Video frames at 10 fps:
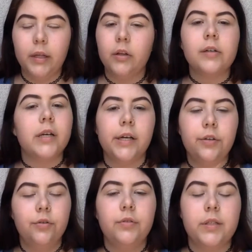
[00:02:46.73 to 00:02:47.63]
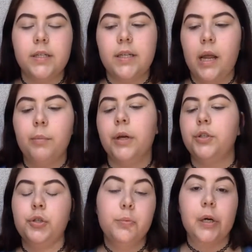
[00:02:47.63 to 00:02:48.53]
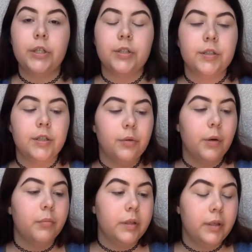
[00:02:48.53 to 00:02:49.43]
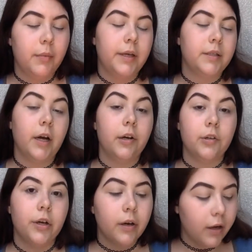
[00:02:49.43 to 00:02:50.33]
looks I use the same like 2 brushes to complete my entire look.